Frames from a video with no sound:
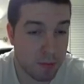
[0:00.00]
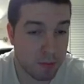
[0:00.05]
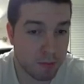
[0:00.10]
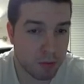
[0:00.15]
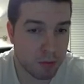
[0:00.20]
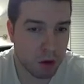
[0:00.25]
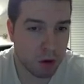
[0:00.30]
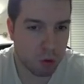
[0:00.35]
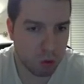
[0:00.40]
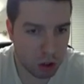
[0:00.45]

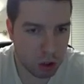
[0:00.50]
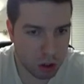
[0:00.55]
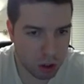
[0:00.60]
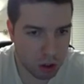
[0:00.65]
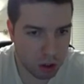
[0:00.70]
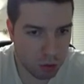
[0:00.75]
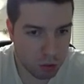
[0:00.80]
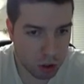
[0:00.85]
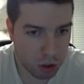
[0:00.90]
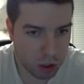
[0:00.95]

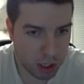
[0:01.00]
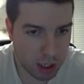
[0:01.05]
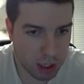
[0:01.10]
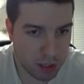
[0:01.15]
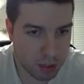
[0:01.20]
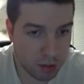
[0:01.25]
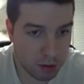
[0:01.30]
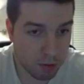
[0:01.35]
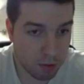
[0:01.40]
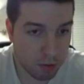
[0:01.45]
good
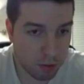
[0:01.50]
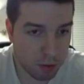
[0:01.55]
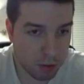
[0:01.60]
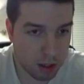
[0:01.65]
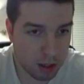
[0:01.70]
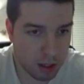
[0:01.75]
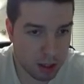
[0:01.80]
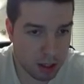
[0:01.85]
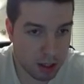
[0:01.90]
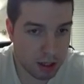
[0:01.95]
adjustment from the
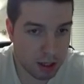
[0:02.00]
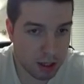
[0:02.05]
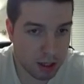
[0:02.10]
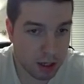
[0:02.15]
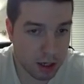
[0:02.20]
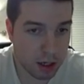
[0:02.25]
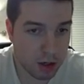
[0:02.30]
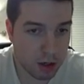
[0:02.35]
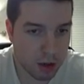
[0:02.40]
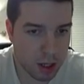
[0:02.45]
Ts, getting a
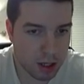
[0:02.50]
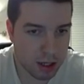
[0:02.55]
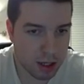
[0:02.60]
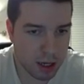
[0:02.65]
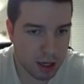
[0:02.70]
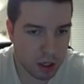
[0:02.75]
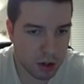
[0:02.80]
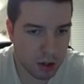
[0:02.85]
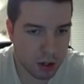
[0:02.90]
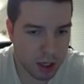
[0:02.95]
great
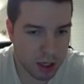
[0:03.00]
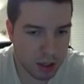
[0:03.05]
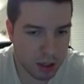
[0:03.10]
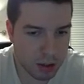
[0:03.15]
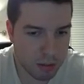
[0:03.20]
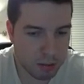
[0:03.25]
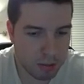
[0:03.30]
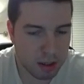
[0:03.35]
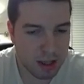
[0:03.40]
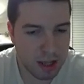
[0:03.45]
entry kill,
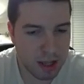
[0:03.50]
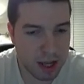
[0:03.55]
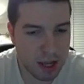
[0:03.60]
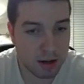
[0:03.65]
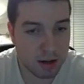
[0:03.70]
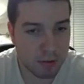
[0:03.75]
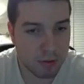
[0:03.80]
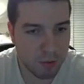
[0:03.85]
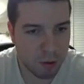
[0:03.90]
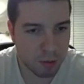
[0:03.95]
but then
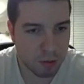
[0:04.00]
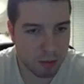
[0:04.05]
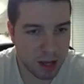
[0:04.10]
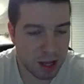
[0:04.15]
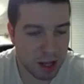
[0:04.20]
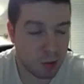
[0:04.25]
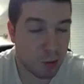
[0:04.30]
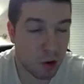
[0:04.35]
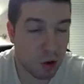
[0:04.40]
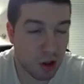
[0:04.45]
from
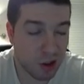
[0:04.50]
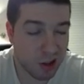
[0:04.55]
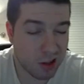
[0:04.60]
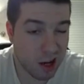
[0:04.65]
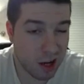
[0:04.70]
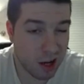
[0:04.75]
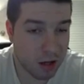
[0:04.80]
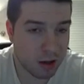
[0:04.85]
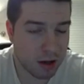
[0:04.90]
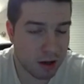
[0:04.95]
that point
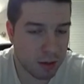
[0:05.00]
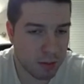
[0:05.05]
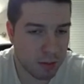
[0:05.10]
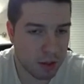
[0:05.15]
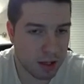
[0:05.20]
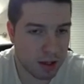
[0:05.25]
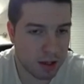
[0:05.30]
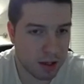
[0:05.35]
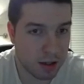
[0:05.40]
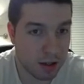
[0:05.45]
on a
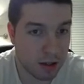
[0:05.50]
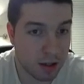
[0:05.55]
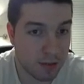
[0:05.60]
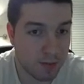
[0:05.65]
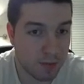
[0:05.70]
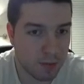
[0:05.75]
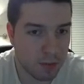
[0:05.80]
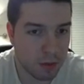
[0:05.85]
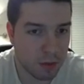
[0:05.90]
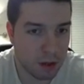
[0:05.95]
bit
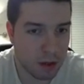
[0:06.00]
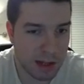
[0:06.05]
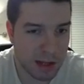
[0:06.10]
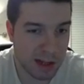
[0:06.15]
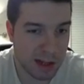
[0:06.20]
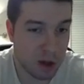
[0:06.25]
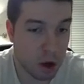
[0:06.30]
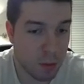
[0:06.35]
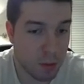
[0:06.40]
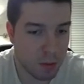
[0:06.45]

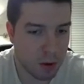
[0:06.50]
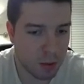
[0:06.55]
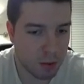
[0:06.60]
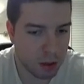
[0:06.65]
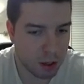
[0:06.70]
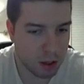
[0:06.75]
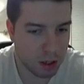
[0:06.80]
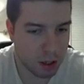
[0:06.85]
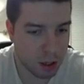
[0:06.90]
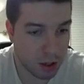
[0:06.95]
sloppy with
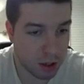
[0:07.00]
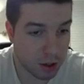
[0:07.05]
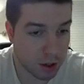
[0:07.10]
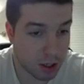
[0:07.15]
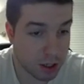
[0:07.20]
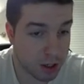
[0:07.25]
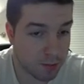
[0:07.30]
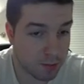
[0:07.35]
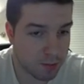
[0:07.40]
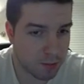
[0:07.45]

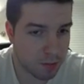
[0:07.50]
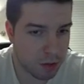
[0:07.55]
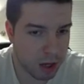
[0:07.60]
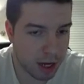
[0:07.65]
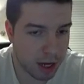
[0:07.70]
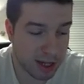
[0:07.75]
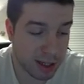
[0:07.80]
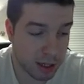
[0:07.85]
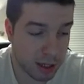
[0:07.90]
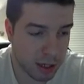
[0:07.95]
their
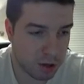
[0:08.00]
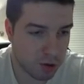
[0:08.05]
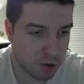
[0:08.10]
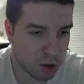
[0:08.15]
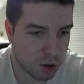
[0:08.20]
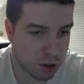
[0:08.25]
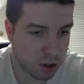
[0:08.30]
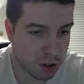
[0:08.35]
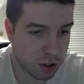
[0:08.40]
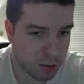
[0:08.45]

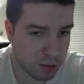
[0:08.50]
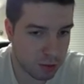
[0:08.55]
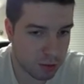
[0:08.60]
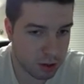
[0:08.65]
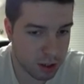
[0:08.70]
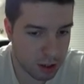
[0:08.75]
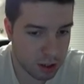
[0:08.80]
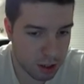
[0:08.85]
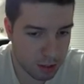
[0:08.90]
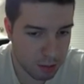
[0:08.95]
execution. It was
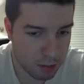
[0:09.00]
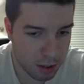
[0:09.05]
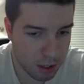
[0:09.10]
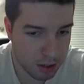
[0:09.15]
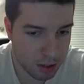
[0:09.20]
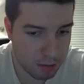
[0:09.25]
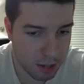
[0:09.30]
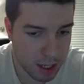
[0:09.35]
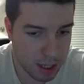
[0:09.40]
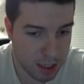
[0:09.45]
a bit
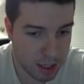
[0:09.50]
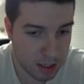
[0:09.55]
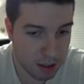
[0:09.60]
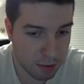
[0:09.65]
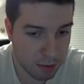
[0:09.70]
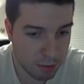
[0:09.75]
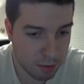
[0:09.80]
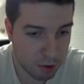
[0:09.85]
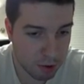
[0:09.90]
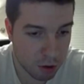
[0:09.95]
messy
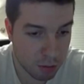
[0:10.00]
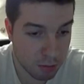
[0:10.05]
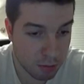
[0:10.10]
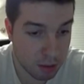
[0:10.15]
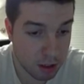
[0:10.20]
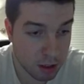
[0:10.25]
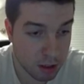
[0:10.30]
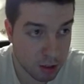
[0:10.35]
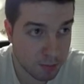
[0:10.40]
from